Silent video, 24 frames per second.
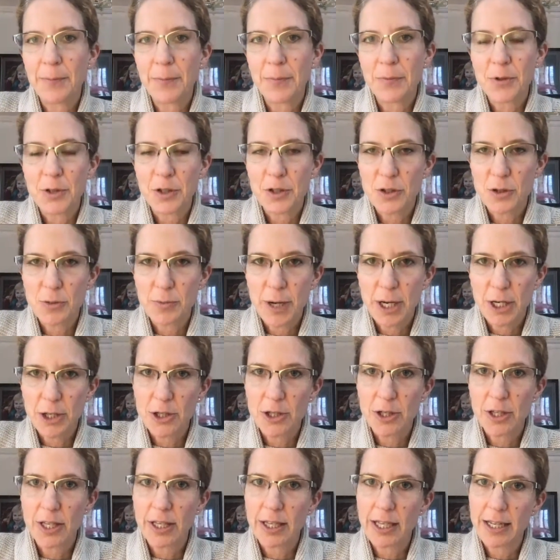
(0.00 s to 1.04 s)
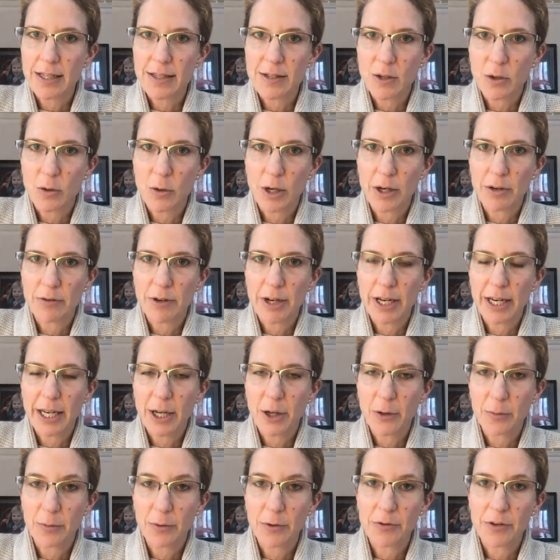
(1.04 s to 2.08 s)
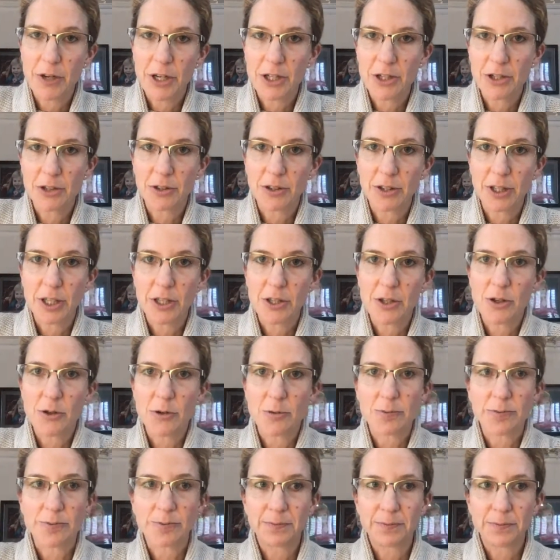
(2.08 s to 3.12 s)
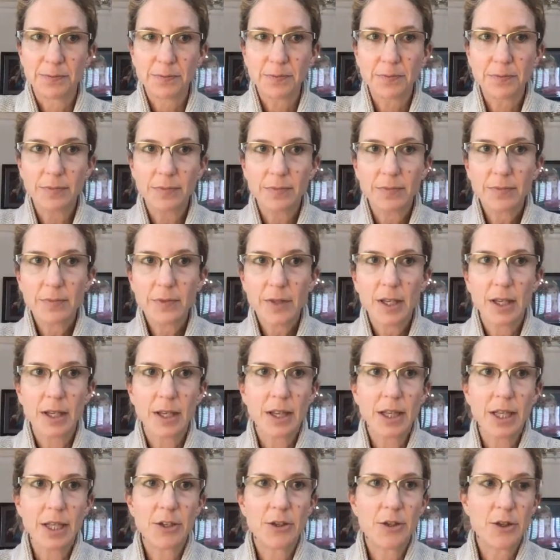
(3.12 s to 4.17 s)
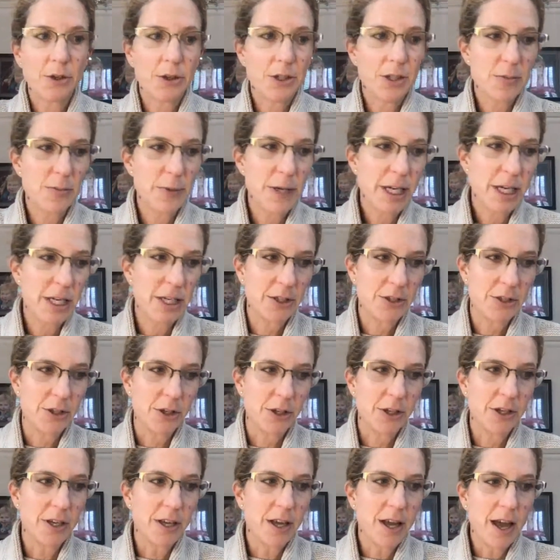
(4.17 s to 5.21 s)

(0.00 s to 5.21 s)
just to make sure that that's a qualified health professional that you are speaking to.